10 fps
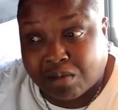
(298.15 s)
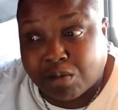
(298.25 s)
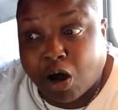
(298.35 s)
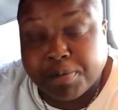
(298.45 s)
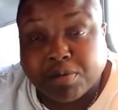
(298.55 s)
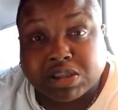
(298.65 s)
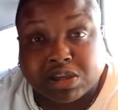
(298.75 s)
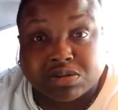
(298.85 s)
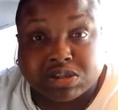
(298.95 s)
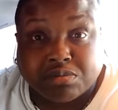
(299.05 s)
I'm hoping what
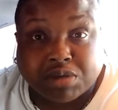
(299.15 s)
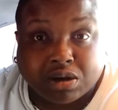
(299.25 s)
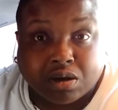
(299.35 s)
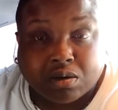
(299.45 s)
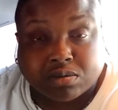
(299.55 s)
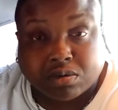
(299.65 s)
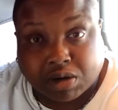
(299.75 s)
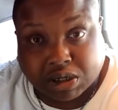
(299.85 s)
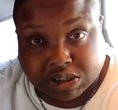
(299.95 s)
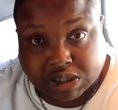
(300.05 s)
they do is give me a load
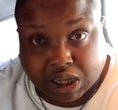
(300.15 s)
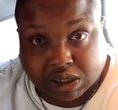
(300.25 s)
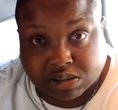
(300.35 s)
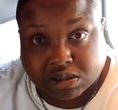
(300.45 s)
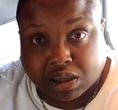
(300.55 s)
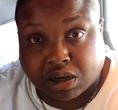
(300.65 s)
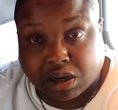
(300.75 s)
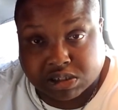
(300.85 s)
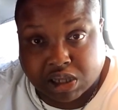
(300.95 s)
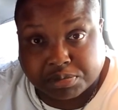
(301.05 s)
going into Dallas, and then
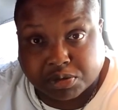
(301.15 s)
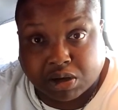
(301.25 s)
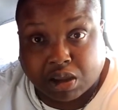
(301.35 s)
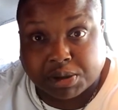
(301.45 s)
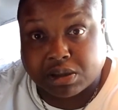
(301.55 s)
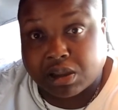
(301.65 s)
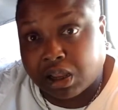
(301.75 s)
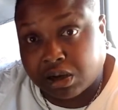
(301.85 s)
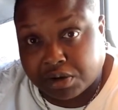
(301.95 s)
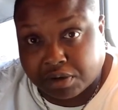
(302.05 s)
I'll stop through Lubbock,
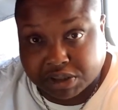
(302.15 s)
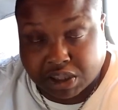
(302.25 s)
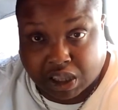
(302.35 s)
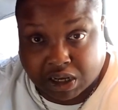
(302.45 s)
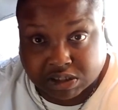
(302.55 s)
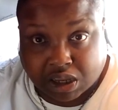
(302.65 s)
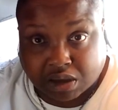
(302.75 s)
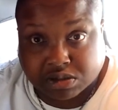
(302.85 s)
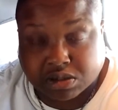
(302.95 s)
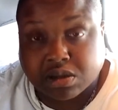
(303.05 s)
unload everything at his
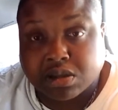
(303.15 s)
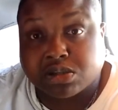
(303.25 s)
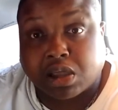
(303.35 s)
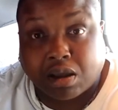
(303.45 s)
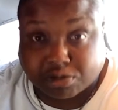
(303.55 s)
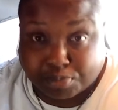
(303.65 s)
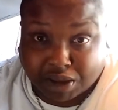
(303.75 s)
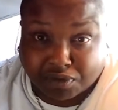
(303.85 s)
house, so I don't have to